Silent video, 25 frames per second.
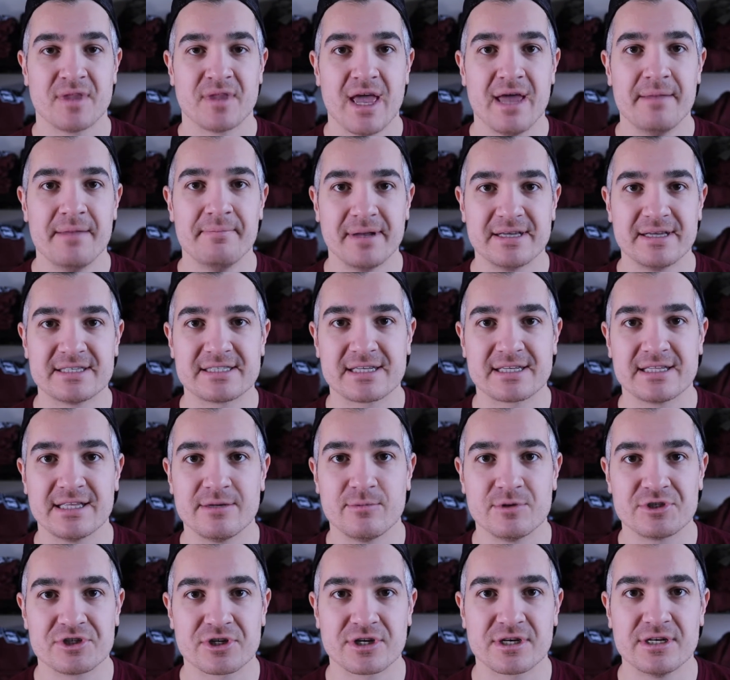And basically
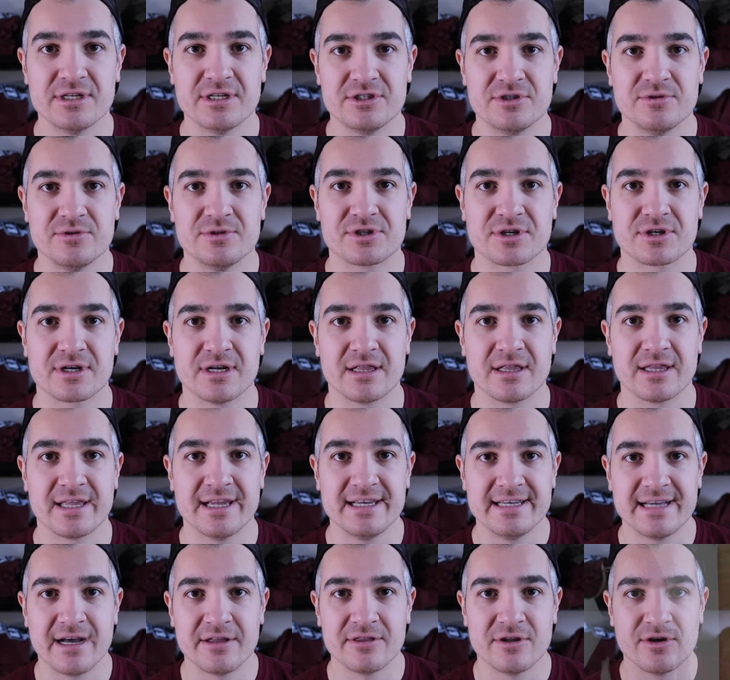what you're gonna do is you're gonna
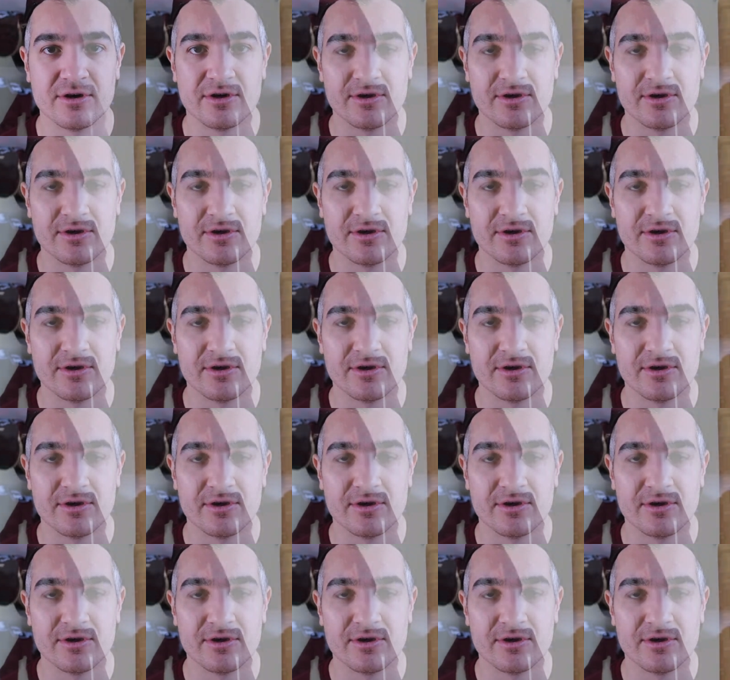lay down the